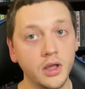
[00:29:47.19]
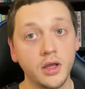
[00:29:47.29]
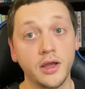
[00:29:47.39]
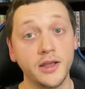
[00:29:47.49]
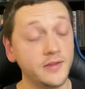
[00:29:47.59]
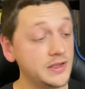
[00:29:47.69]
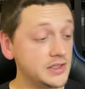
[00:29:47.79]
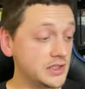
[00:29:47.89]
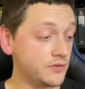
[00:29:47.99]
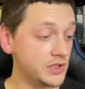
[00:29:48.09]
and that
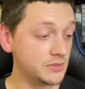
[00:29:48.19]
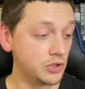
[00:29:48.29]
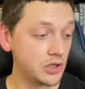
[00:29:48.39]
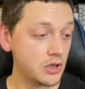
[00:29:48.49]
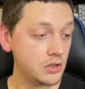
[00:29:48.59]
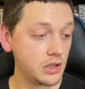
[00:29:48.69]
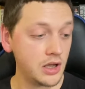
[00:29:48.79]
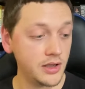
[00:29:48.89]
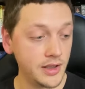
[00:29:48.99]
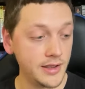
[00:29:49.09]
does it for this book haul.
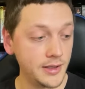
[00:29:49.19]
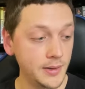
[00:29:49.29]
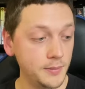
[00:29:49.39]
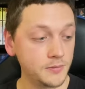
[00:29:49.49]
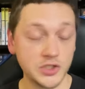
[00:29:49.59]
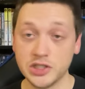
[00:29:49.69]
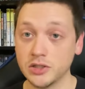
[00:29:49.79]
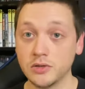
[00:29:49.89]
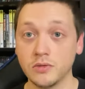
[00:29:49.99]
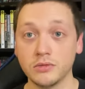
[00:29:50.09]
I am
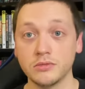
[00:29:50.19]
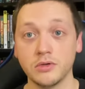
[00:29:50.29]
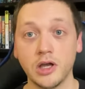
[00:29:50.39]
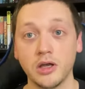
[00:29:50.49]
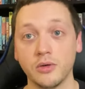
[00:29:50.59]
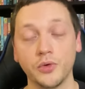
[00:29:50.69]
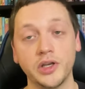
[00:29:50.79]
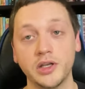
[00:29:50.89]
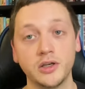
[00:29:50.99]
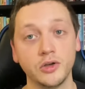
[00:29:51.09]
still
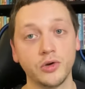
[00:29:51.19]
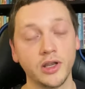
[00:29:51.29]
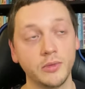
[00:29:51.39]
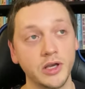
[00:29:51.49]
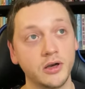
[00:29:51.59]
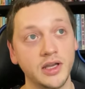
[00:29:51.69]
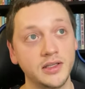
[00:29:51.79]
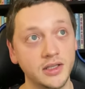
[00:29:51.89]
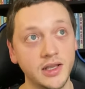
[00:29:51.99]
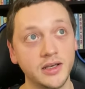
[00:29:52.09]
reading Greg Bear. I
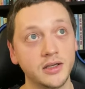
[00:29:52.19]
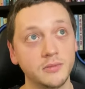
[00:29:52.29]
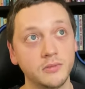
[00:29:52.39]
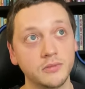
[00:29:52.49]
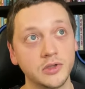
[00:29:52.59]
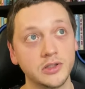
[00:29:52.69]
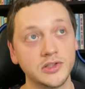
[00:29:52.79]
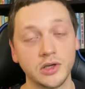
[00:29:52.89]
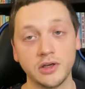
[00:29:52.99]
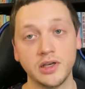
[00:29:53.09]
did end up
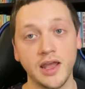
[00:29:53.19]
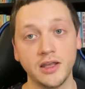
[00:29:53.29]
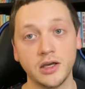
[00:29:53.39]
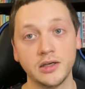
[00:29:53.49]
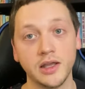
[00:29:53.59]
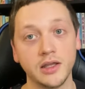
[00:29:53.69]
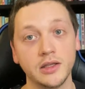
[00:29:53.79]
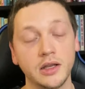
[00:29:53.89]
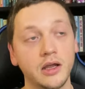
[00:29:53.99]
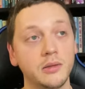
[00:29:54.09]
starting Aeon,
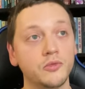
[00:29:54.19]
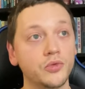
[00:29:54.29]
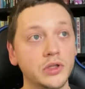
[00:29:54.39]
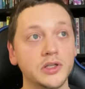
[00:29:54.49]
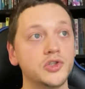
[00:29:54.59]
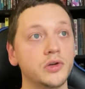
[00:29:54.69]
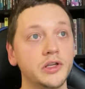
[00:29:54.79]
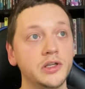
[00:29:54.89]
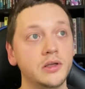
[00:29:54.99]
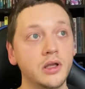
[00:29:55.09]
and I'm really enjoying
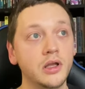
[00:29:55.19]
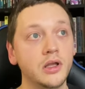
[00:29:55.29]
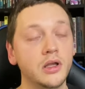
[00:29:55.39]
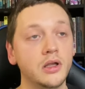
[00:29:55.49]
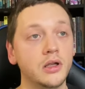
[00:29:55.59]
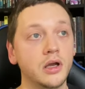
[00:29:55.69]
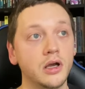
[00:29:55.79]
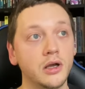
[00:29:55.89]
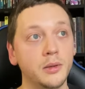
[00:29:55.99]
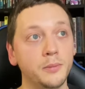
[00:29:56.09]
it.
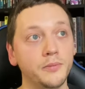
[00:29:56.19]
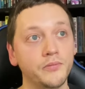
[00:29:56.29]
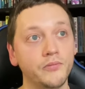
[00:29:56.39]
I'm